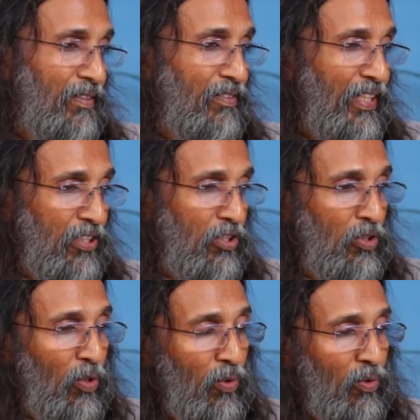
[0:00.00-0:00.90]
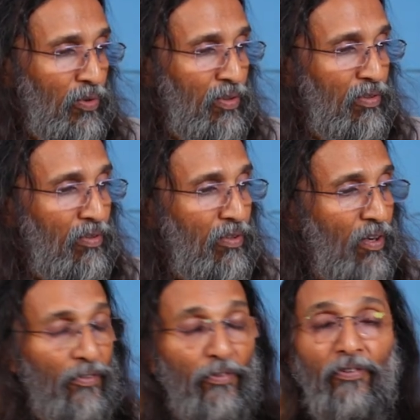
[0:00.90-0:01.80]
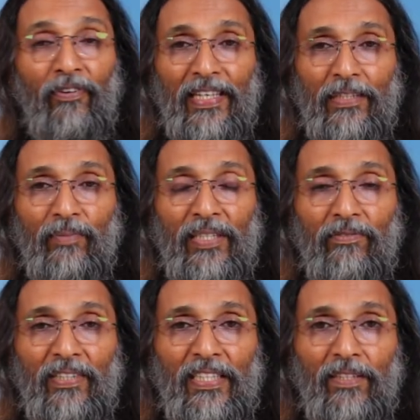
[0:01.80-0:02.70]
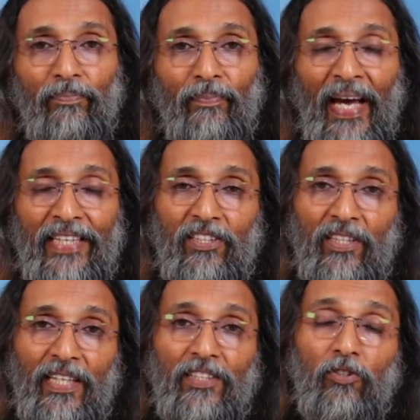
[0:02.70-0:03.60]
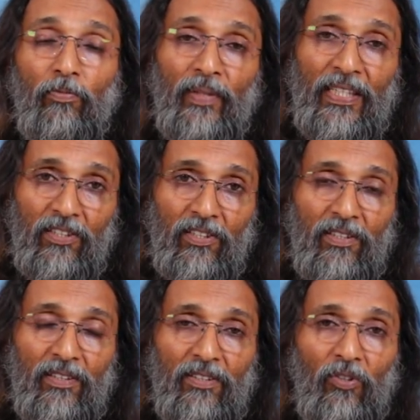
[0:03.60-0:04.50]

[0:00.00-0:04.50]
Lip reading: So there is no conflict between matter and spirit.